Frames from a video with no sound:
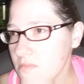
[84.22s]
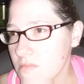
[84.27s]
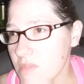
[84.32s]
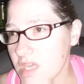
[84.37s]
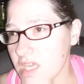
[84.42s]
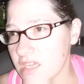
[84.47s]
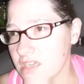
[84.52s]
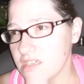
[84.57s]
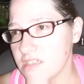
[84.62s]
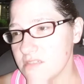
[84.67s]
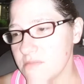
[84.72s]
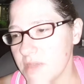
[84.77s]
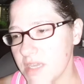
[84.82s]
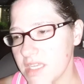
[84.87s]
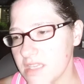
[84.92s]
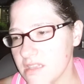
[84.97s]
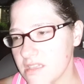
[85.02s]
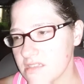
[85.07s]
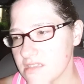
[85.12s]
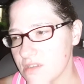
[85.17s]
yeah, just
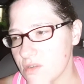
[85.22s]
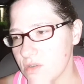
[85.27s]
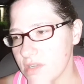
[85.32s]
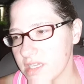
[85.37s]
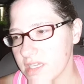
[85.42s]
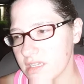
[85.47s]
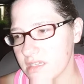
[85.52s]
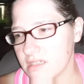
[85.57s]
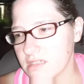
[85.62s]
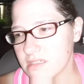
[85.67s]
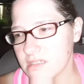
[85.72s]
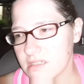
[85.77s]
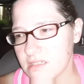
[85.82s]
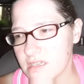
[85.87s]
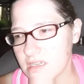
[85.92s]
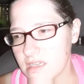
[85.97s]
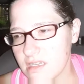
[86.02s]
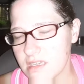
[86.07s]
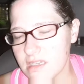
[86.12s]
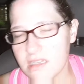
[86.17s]
making this quick.
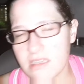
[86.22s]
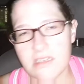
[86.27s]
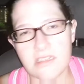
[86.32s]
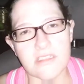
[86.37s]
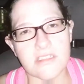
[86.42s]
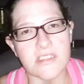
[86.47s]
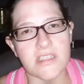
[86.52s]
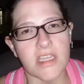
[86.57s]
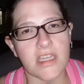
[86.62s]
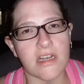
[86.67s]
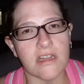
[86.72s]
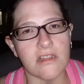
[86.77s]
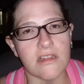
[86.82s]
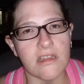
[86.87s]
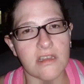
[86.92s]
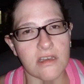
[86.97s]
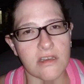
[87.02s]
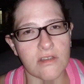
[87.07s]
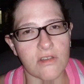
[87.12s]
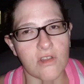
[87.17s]
Uh, just saying
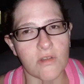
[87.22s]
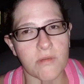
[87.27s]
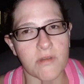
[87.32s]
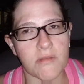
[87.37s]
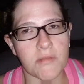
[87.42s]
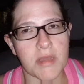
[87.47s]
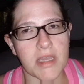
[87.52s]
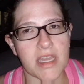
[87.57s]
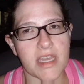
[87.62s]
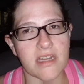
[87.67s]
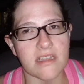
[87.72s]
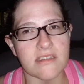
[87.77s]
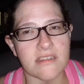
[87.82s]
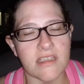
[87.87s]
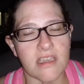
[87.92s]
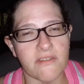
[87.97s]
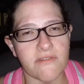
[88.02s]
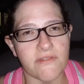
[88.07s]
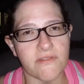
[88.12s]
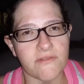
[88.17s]
hello. Hope everybody had a
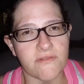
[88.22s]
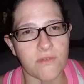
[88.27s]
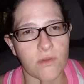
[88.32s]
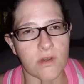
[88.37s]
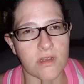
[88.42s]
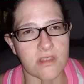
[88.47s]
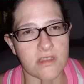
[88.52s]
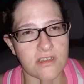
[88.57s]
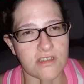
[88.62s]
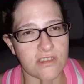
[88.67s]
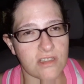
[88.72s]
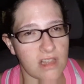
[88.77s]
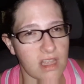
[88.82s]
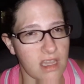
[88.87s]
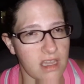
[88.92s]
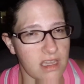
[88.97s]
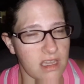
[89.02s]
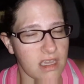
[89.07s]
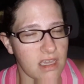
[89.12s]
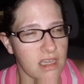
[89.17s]
safe 4th of
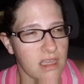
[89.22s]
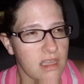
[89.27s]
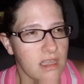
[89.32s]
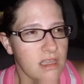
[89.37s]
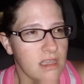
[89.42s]
July.